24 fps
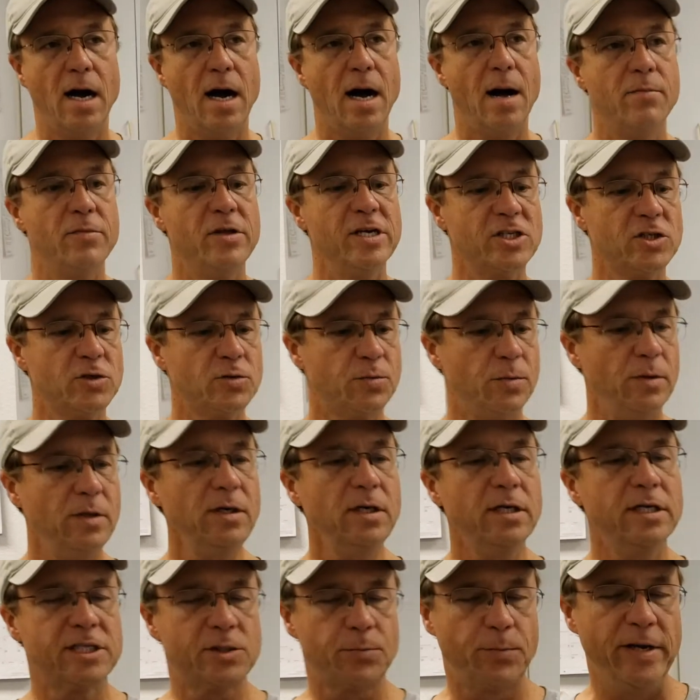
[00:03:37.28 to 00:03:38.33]
This
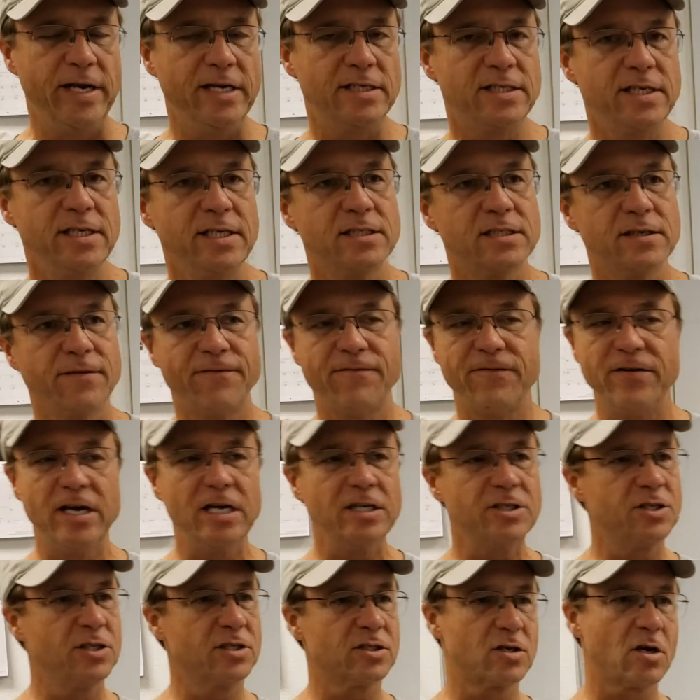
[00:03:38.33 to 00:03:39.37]
species of
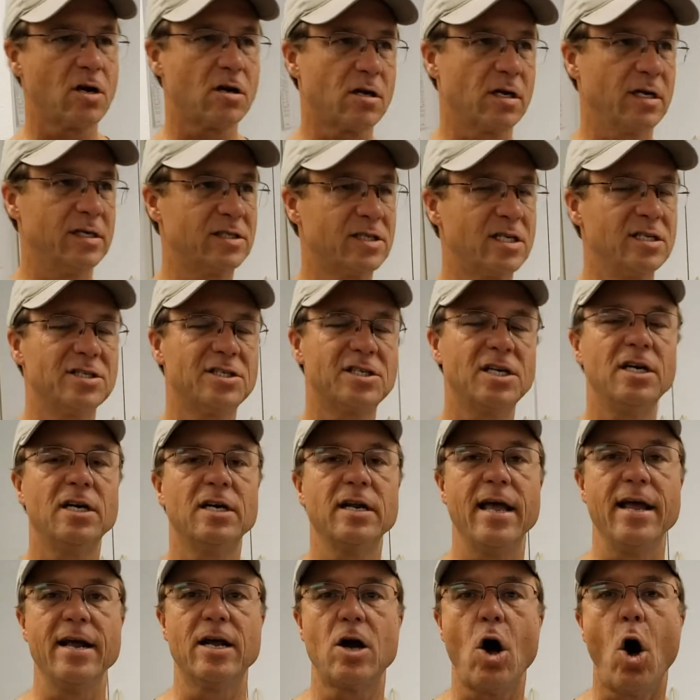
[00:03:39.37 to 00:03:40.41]
fish is considered
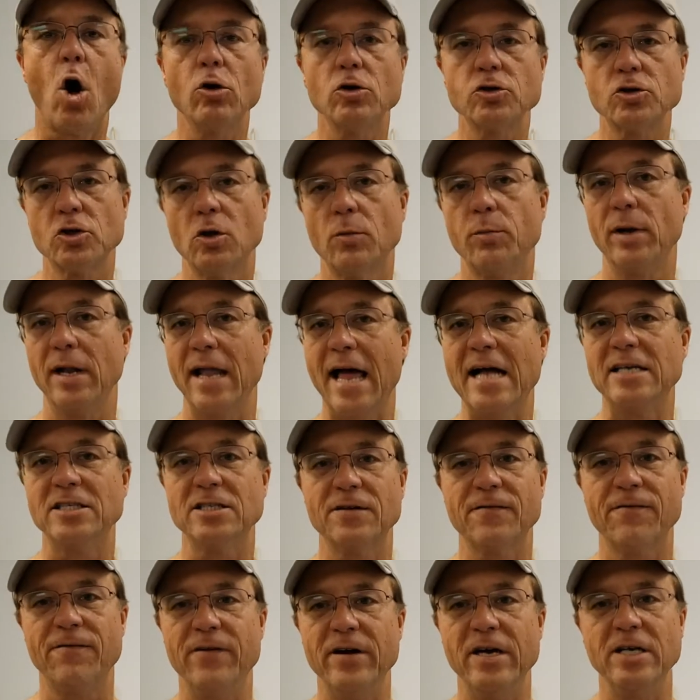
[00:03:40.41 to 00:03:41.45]
a coastal
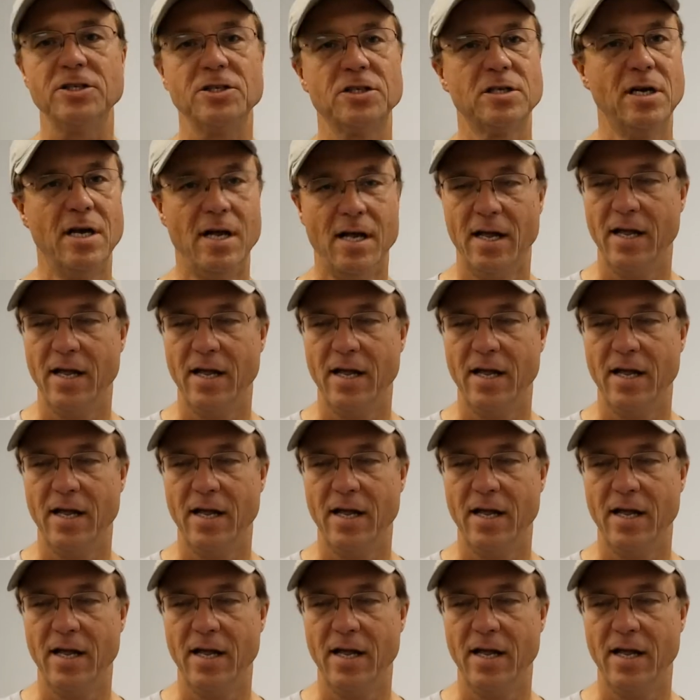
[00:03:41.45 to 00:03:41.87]
pelagic fish.